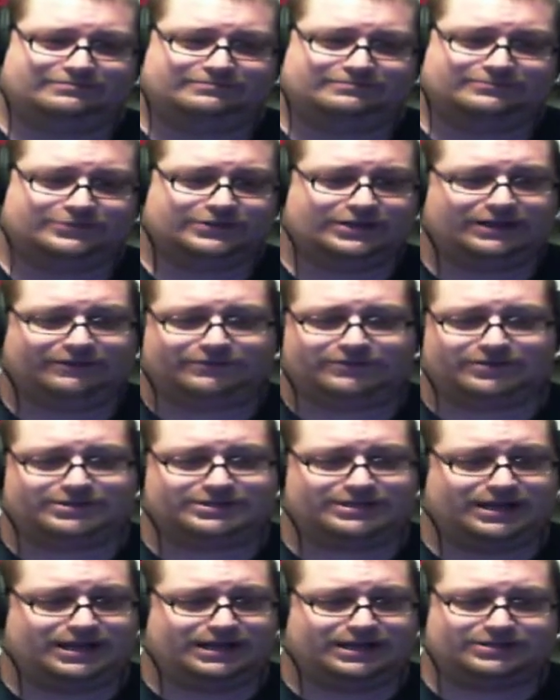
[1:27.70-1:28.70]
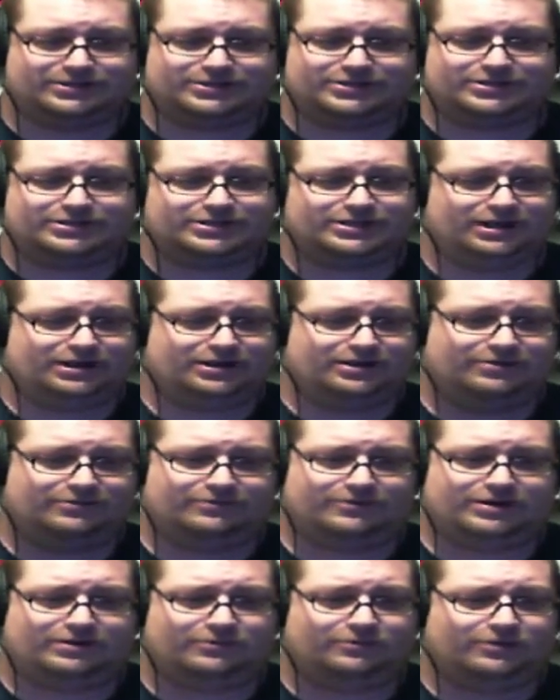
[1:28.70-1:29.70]
Leave critiques,
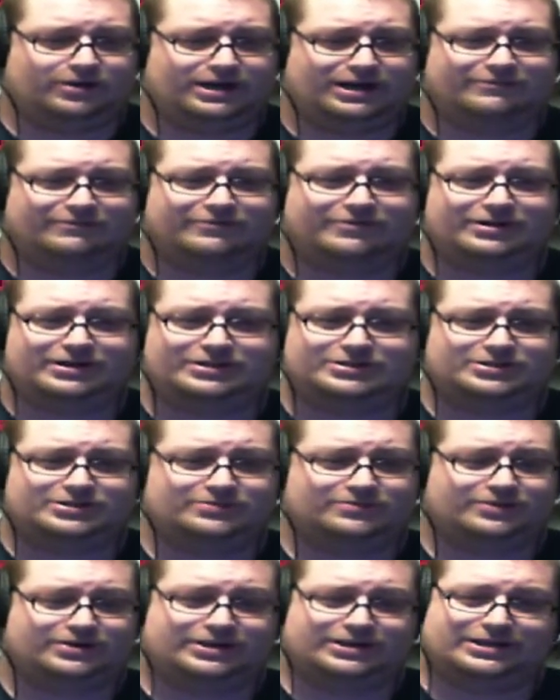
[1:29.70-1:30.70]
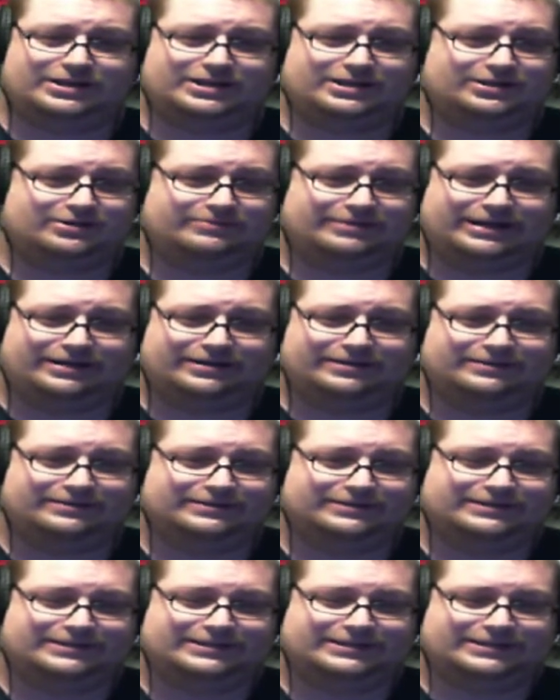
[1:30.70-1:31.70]
whatever it is you wanted to do, man,
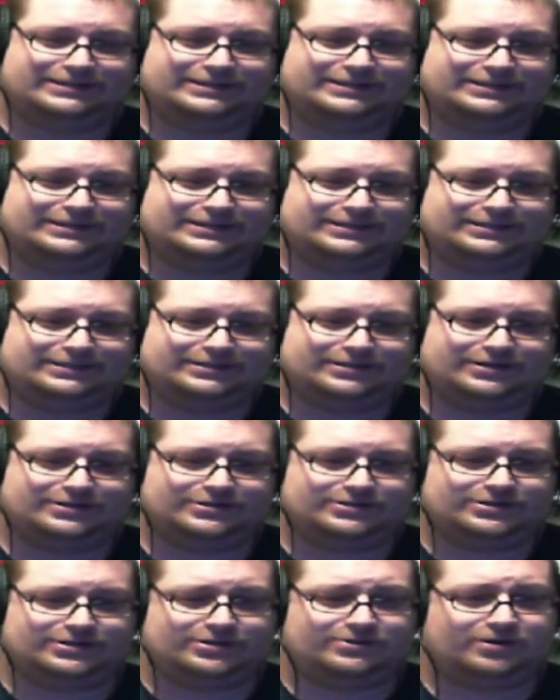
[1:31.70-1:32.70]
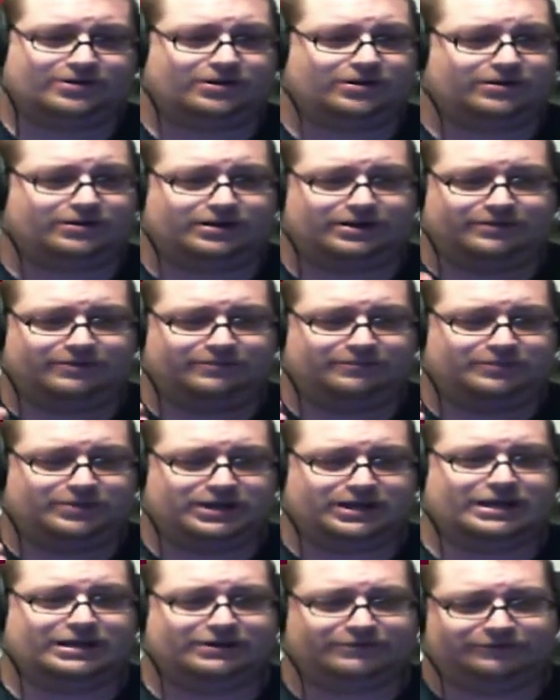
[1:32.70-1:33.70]
because you are a
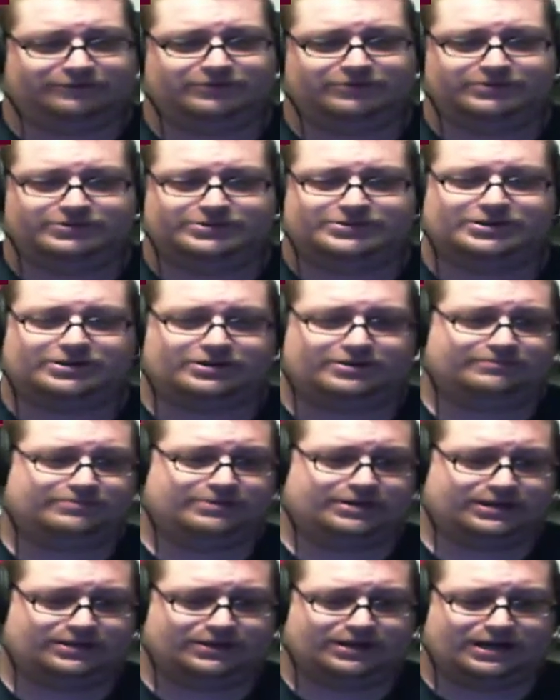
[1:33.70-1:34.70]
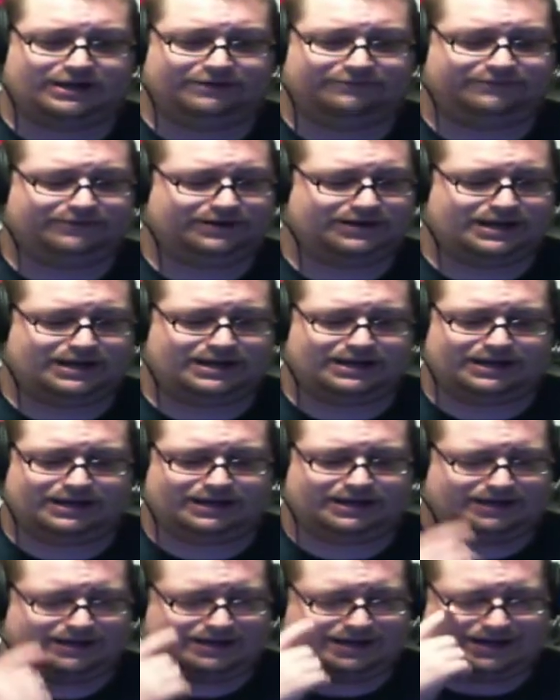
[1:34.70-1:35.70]
big influence on my life,
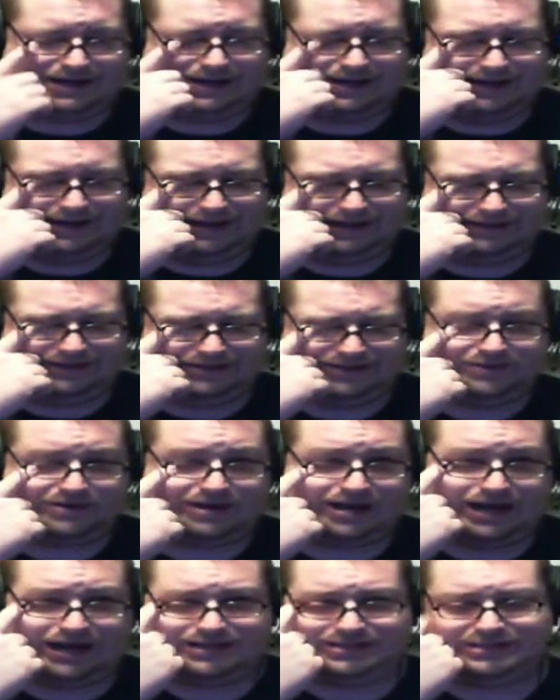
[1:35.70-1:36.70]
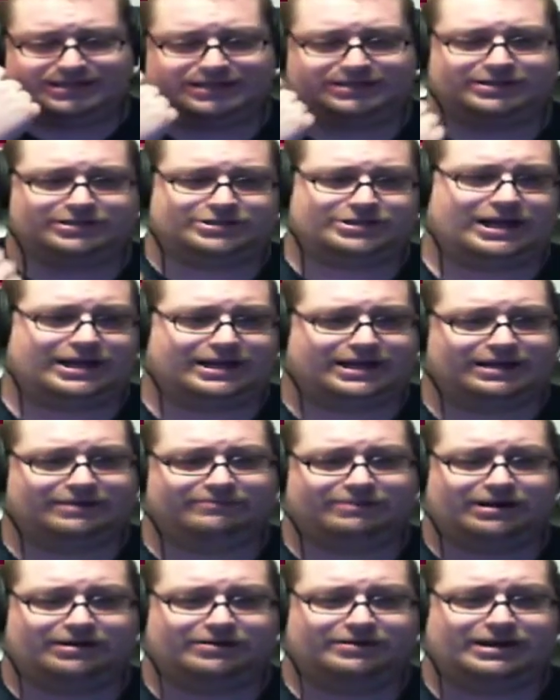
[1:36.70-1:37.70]
and you guys need to check him
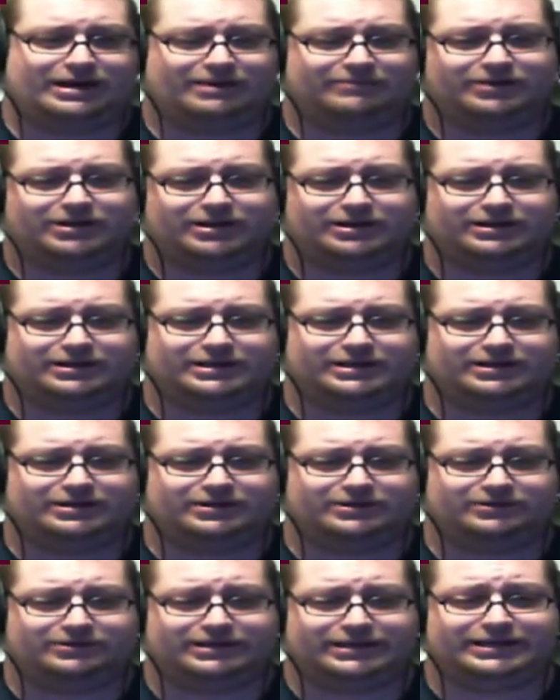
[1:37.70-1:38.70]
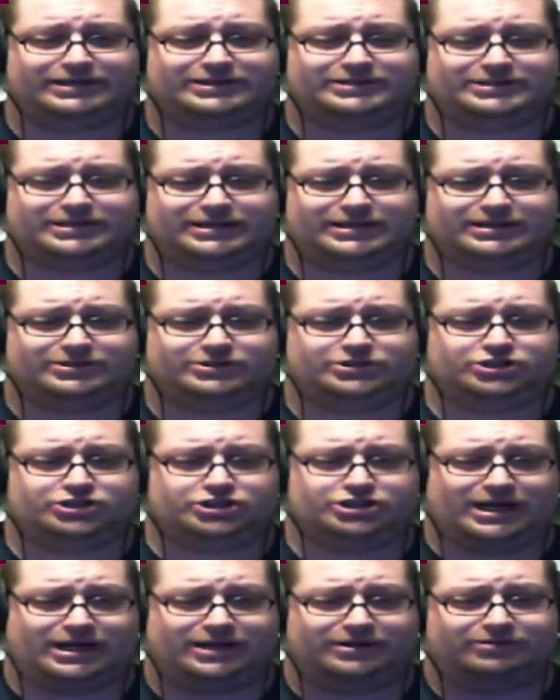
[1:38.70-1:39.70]
out. I'm gonna get a link to his
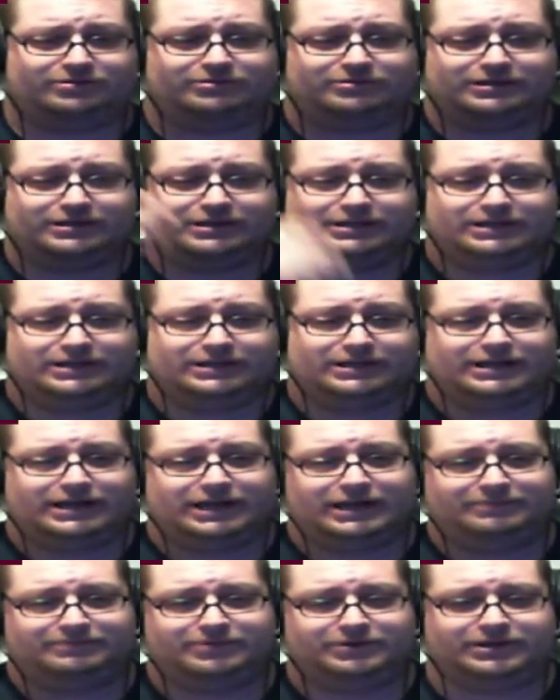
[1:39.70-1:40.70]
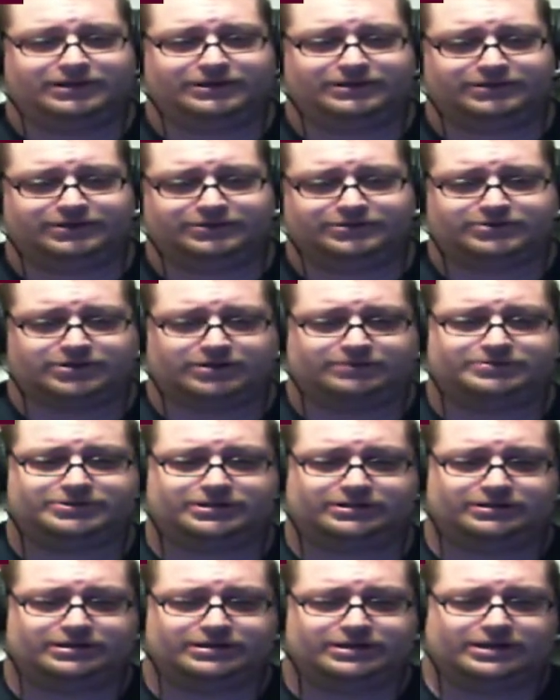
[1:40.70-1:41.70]
channel and put it in the description,